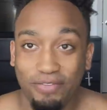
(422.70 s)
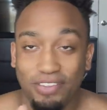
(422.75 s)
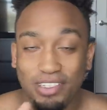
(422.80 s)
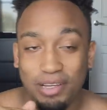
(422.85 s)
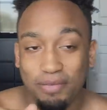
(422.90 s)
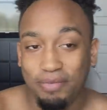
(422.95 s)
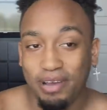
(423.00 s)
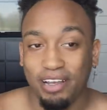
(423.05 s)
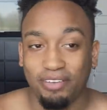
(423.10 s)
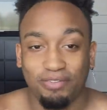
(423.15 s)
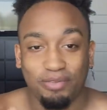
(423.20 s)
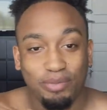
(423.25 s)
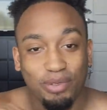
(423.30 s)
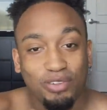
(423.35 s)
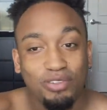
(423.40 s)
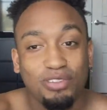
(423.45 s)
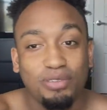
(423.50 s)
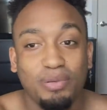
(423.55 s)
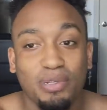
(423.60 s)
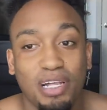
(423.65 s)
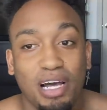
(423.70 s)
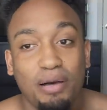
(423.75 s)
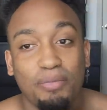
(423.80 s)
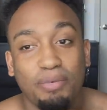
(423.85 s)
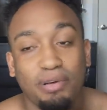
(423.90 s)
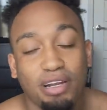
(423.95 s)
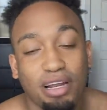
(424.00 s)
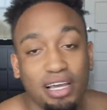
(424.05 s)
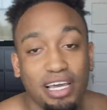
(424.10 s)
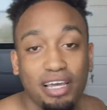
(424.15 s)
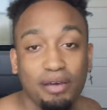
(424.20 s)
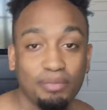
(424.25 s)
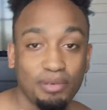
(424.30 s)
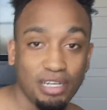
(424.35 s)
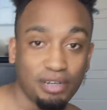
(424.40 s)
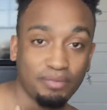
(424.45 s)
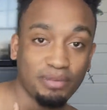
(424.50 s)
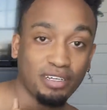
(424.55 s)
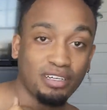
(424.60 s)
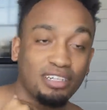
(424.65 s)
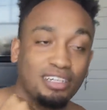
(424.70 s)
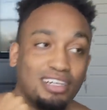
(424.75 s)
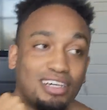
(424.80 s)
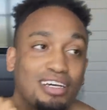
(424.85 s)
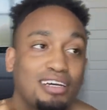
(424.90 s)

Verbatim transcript: I've stepped back from YouTube a lot, but I am coming